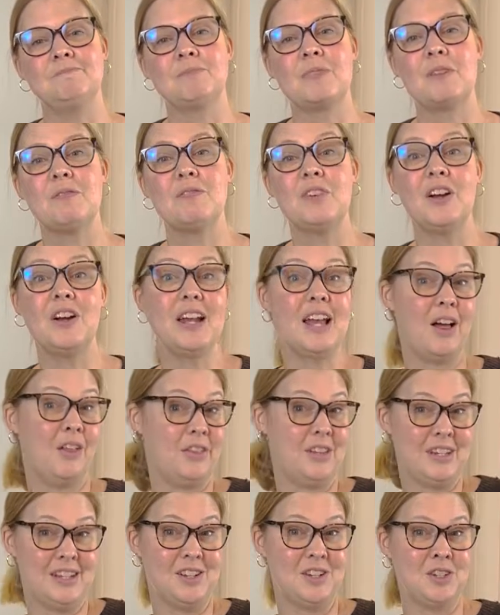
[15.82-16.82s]
Very
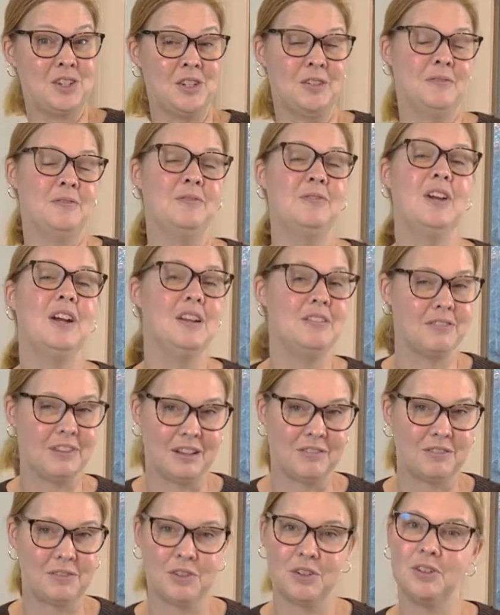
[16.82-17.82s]
healthy dish, very
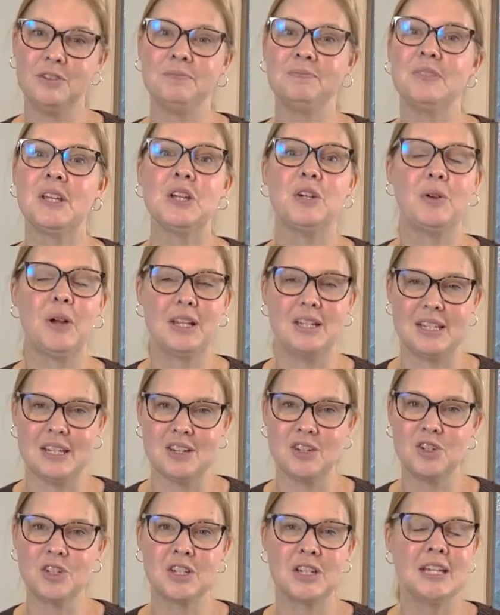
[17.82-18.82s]
flavorful, great
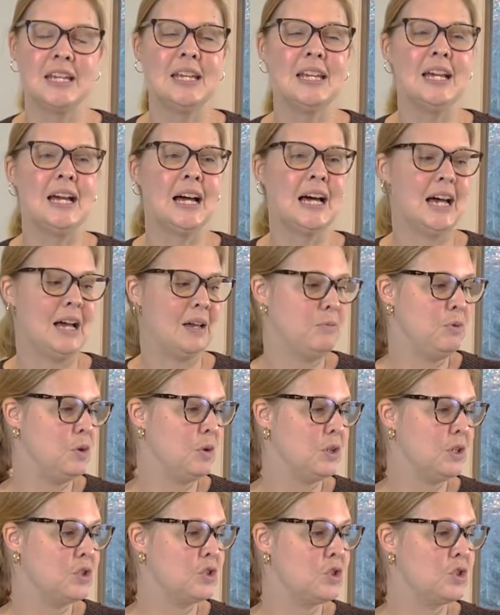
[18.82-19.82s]
dish. You
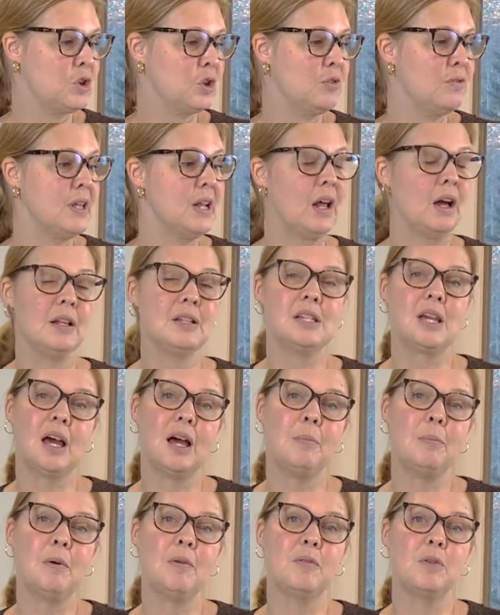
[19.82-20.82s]
can serve it on
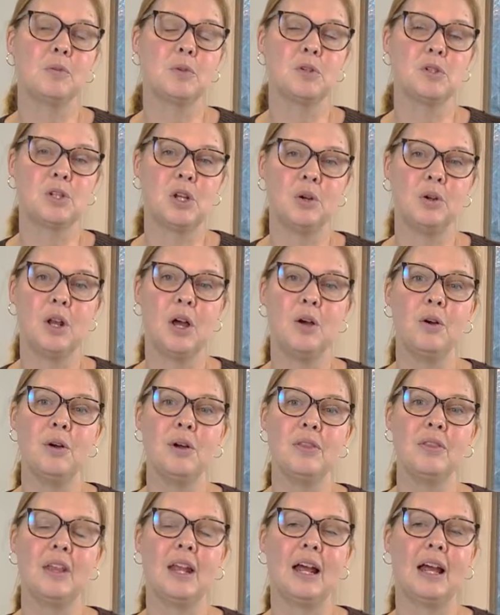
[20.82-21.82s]
top of a
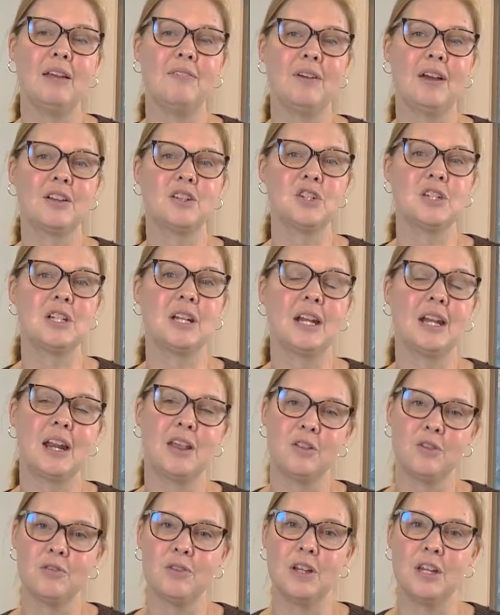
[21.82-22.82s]
risotto that I've actually done
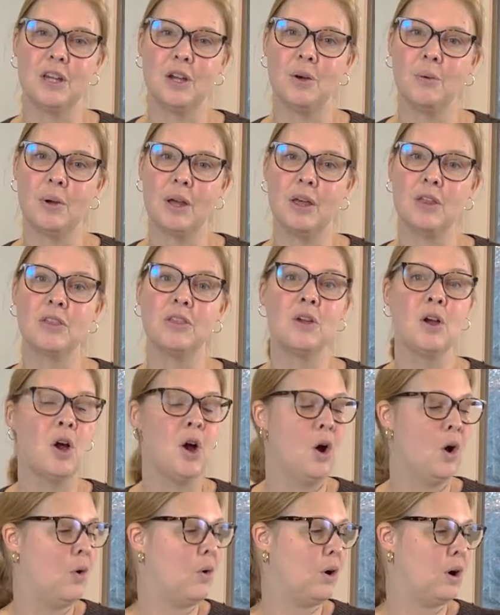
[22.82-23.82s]
another video with,
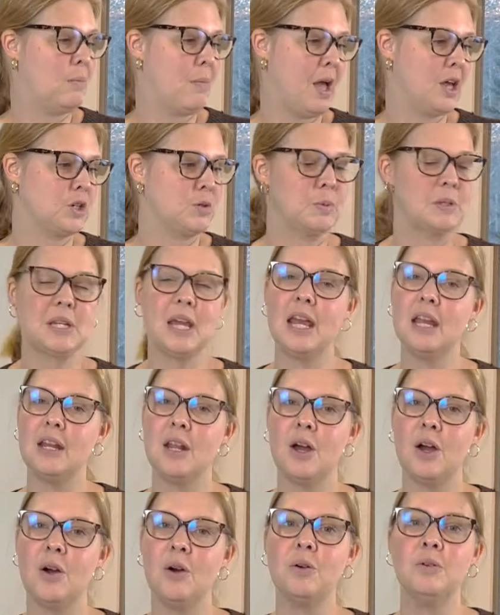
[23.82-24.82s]
or a mashed
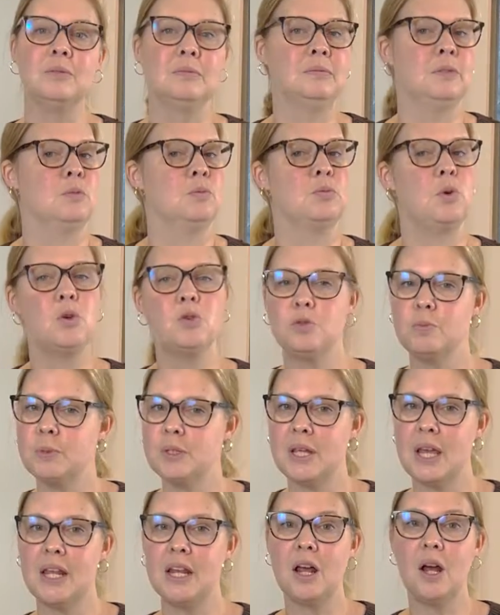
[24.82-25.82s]
potato, roast
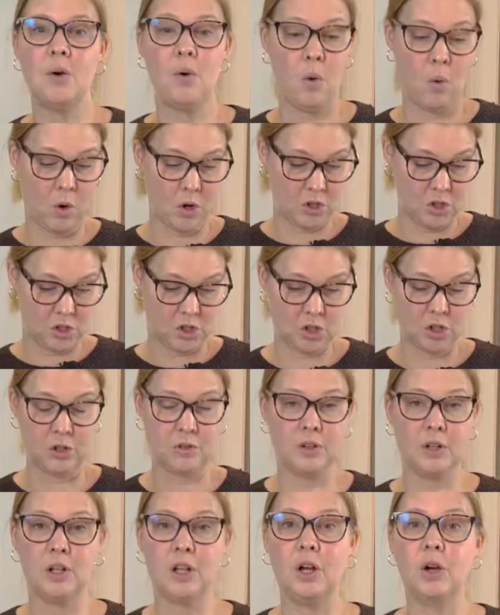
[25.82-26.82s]
potato, or just serve
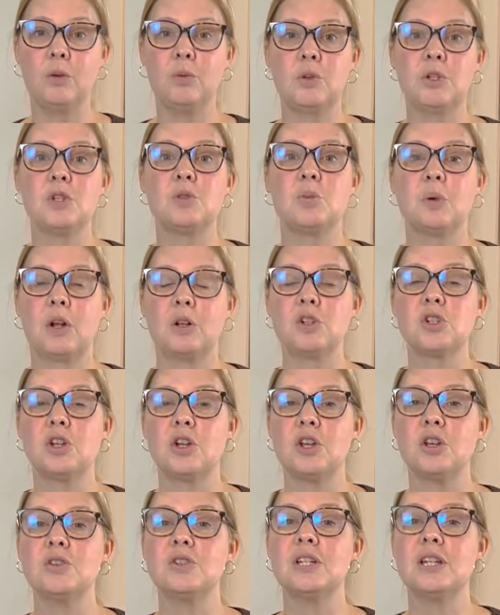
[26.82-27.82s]
it alone, which is what I'll show
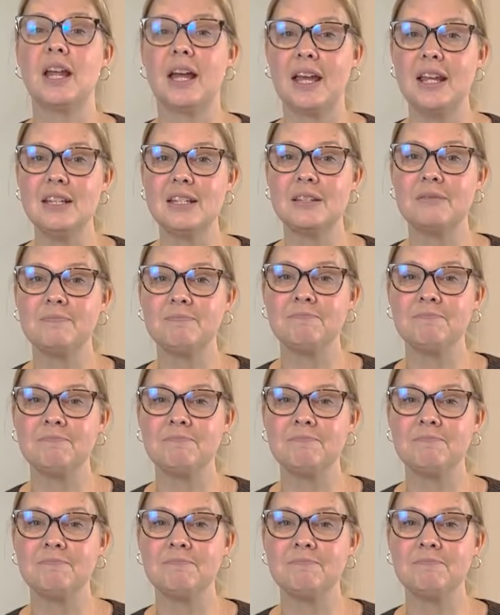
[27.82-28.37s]
you tonight.